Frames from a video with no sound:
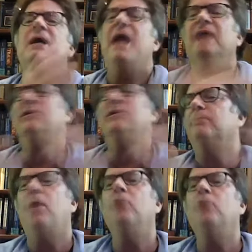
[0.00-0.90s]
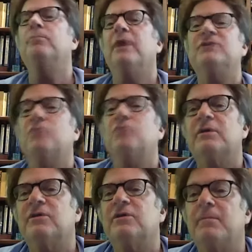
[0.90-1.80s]
and their bone breaks where
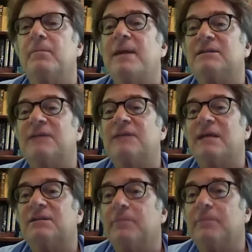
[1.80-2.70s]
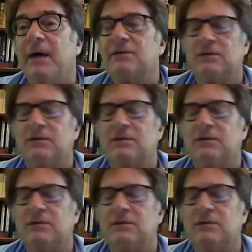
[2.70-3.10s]
there's a metastatic deposit.